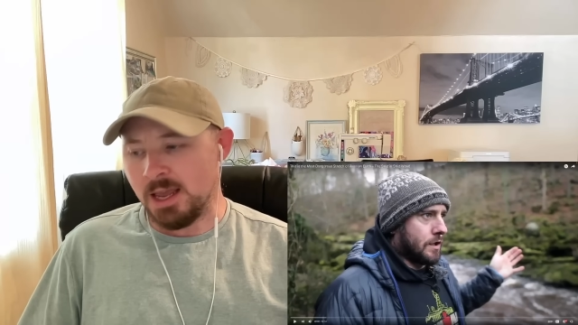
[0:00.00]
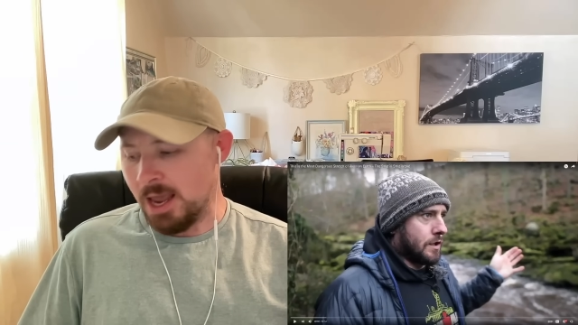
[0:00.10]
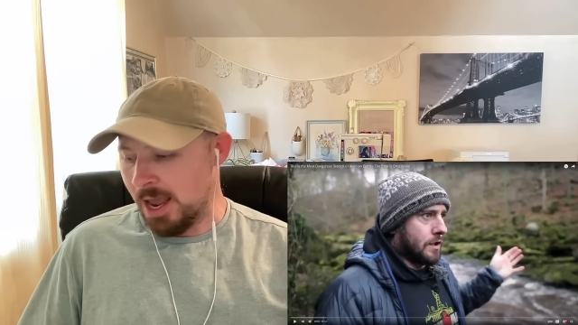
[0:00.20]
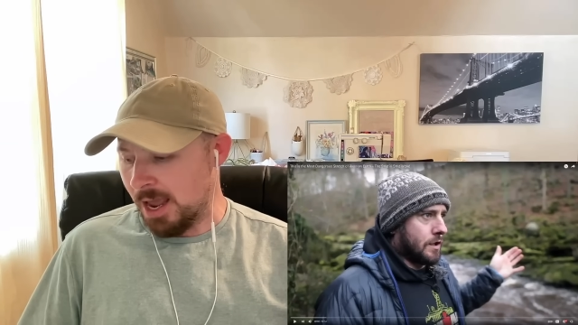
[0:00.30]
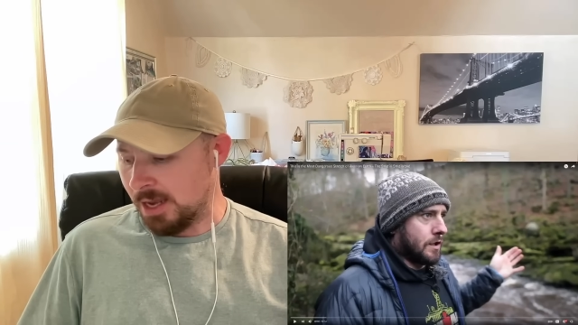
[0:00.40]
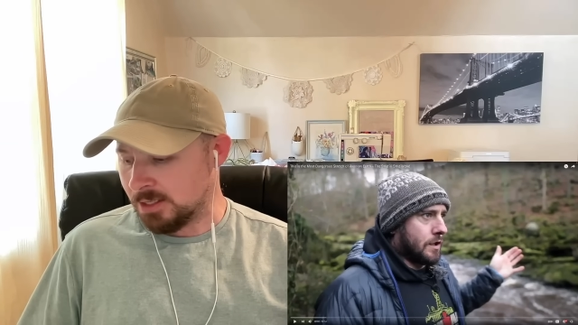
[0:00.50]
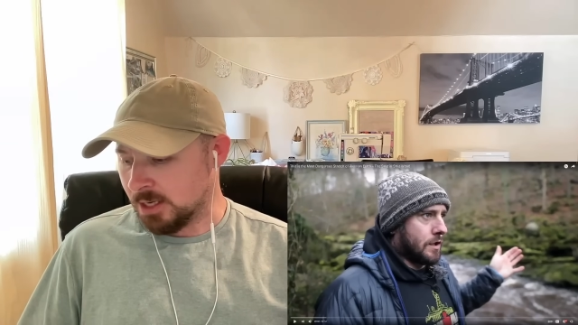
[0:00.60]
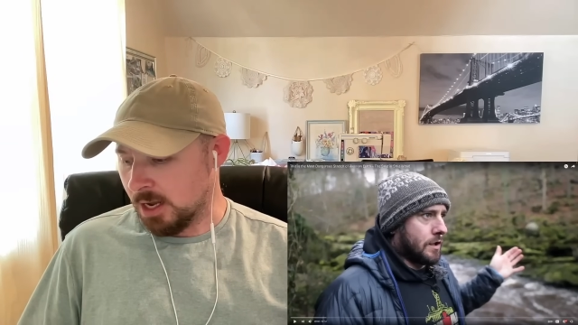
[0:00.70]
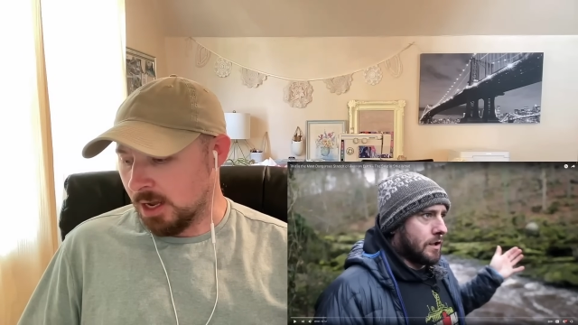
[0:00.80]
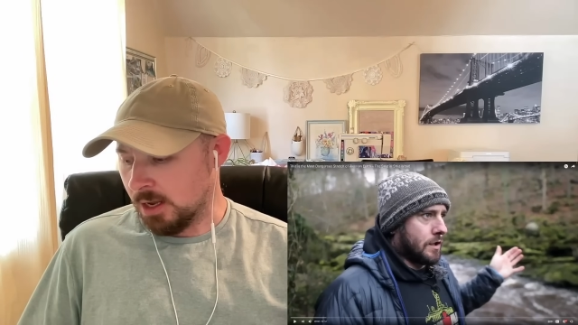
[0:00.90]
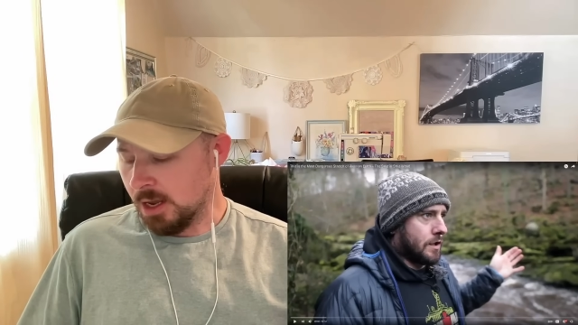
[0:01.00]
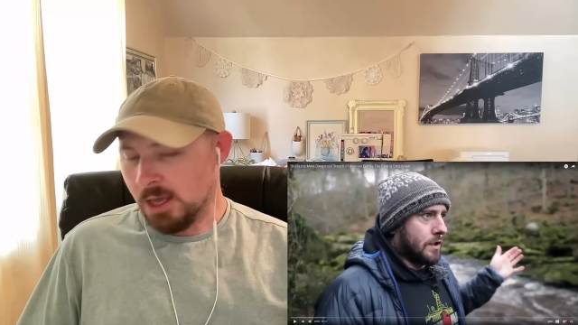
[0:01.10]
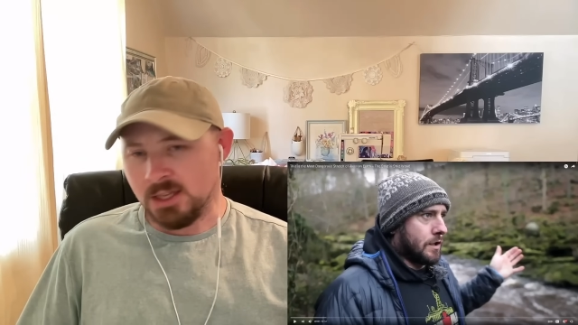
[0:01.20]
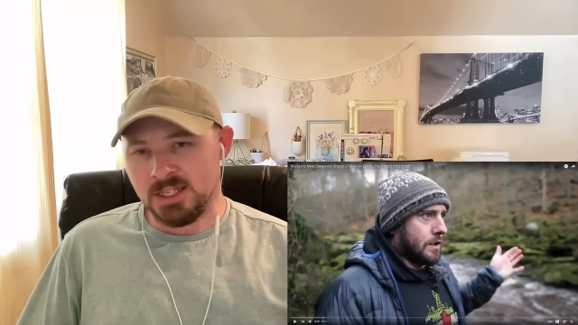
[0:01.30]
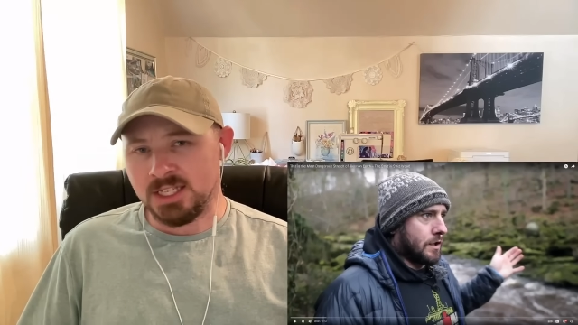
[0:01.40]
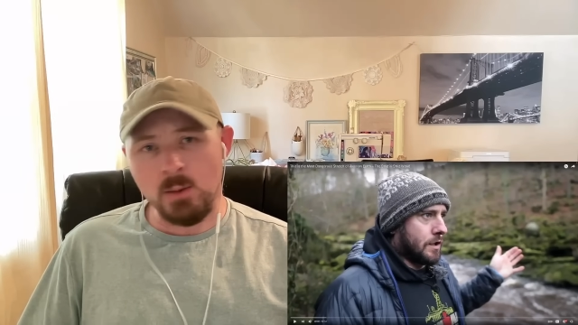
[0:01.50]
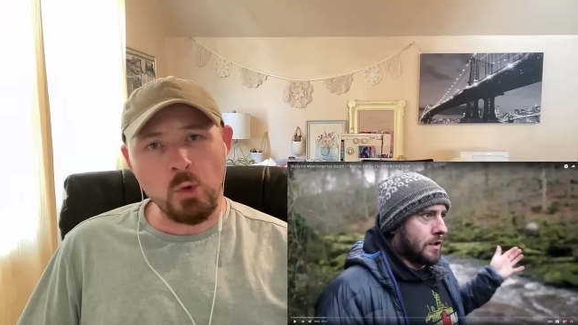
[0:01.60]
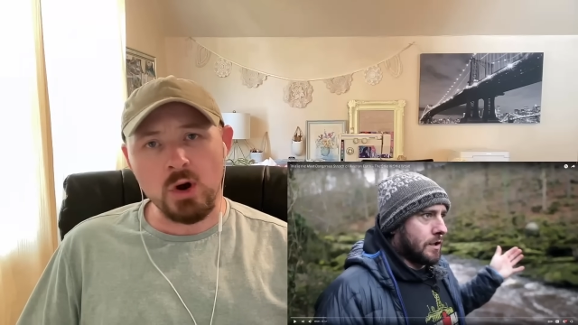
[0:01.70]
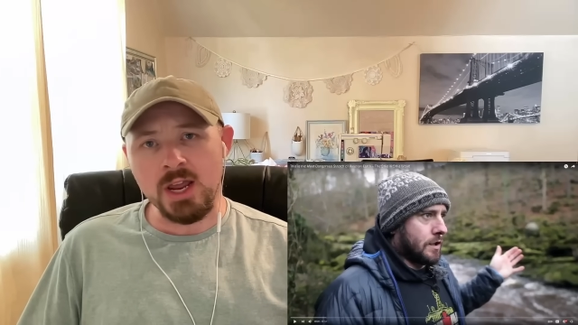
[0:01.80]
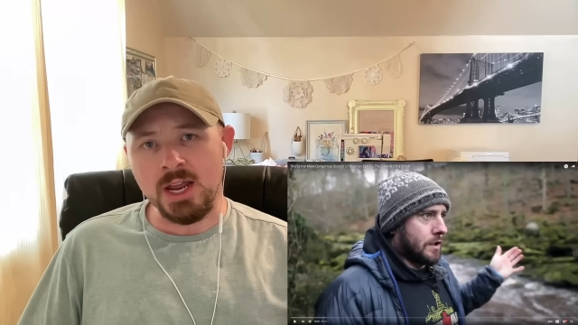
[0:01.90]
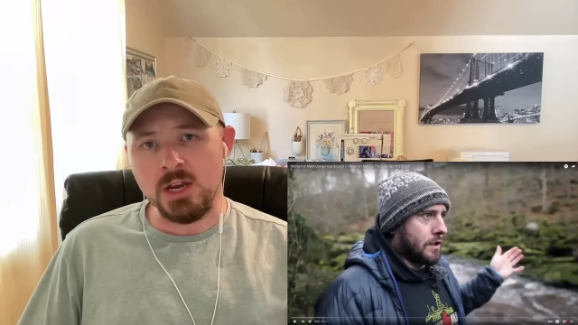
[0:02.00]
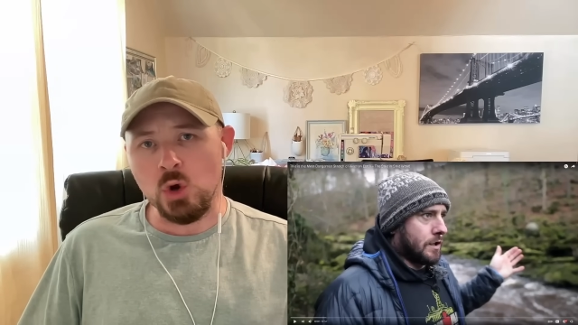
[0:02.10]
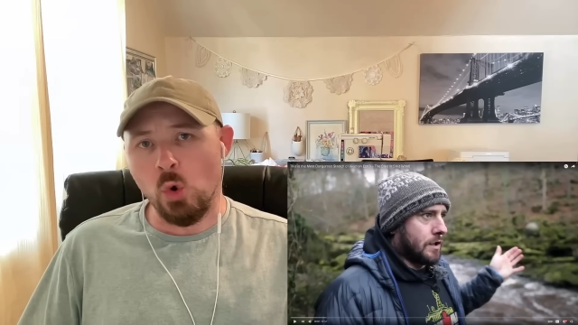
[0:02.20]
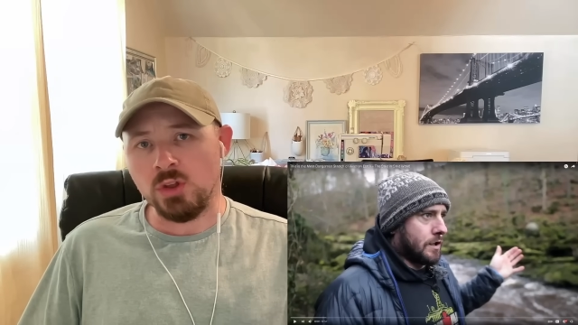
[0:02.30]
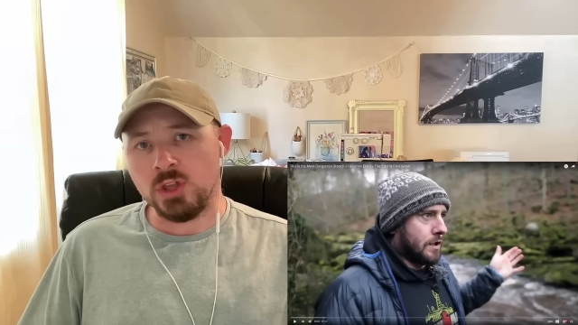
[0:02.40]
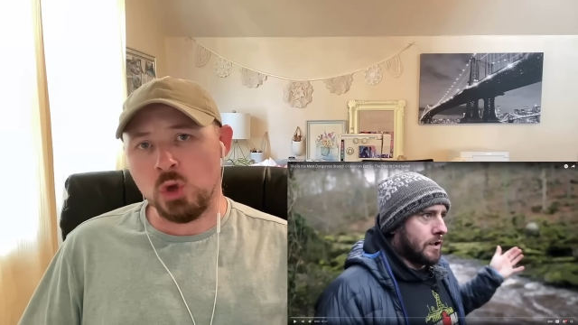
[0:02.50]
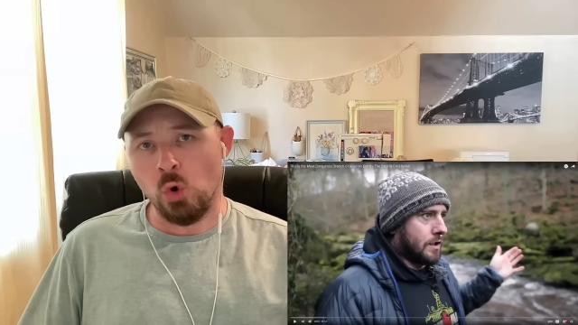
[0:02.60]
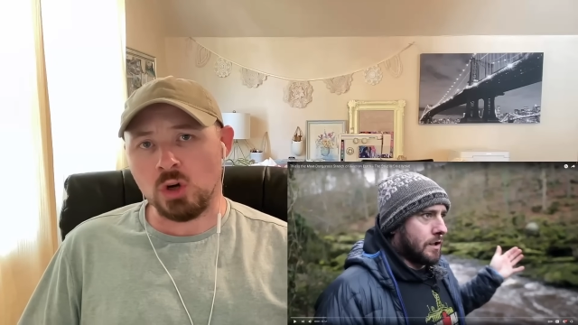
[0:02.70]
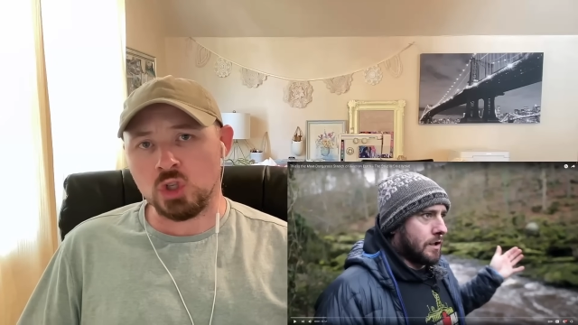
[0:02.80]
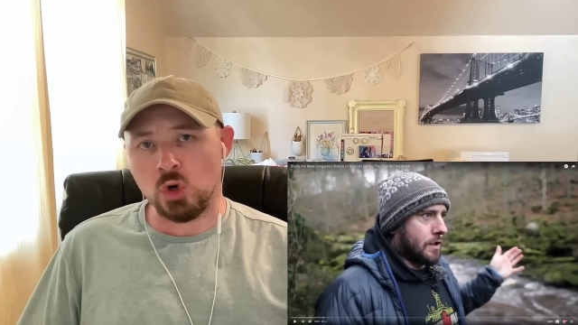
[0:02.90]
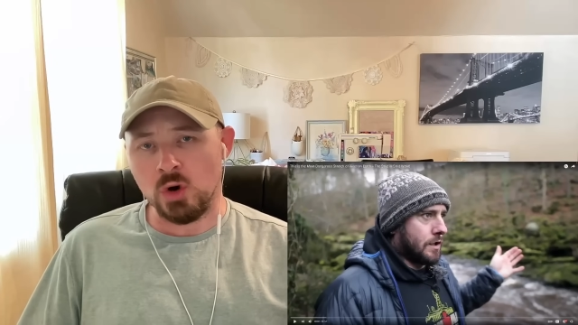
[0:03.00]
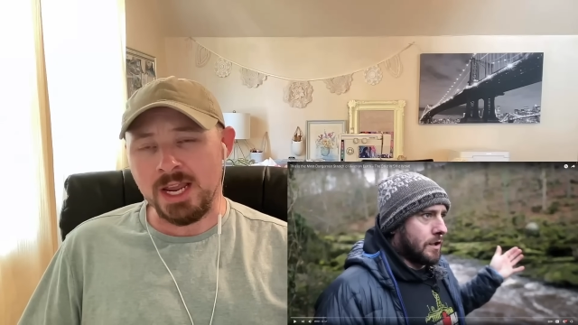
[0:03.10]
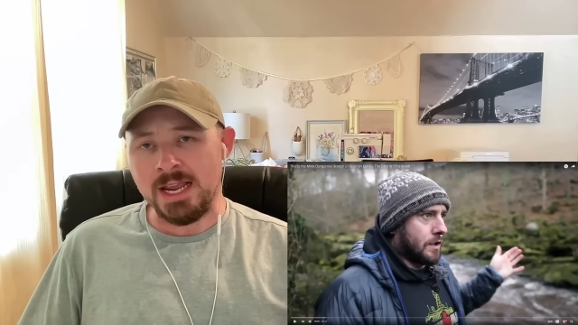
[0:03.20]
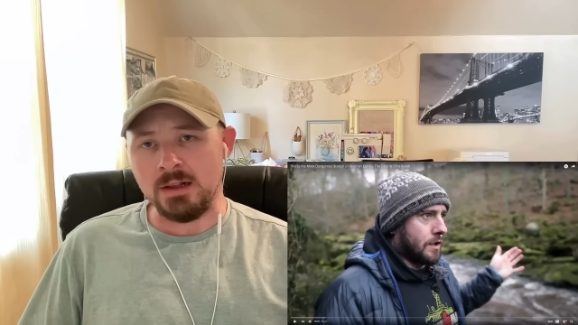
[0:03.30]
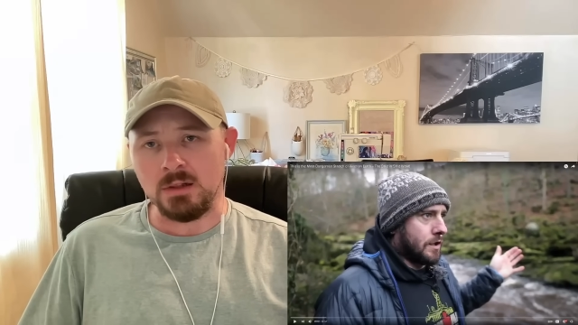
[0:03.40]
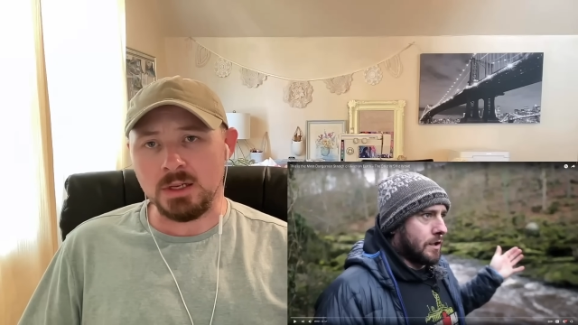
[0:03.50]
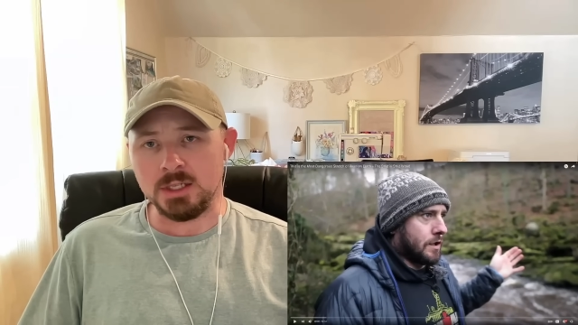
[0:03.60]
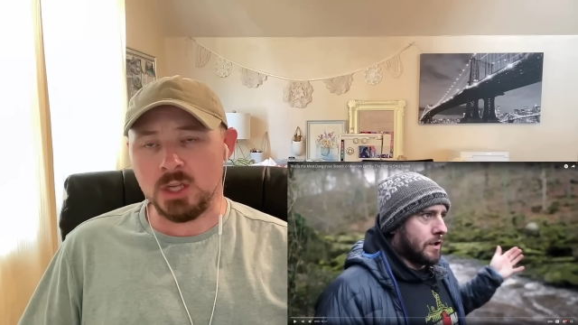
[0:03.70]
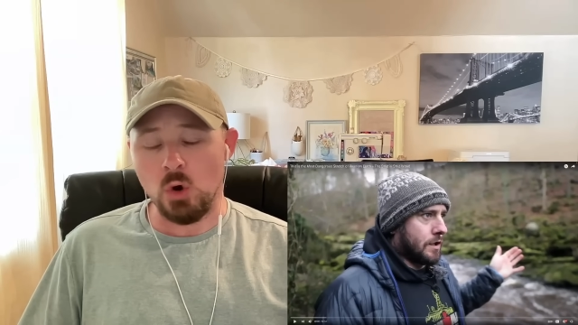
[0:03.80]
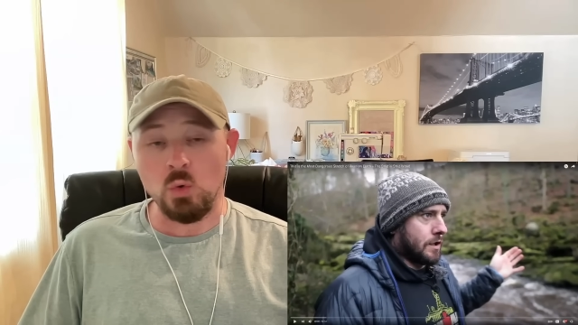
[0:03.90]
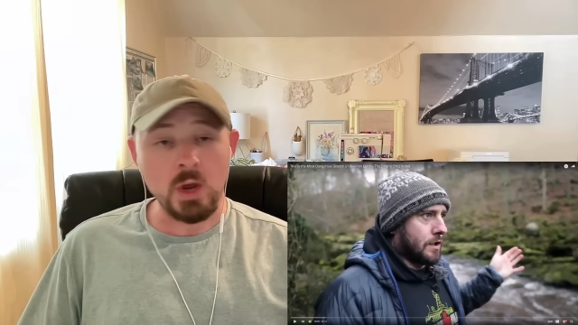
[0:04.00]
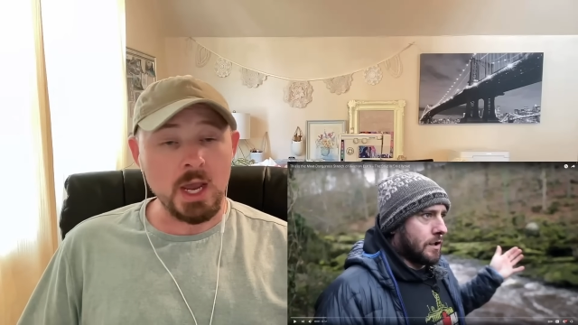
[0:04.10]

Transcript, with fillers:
Speaker 1: And this is somewhere in North Yorkshire, England. So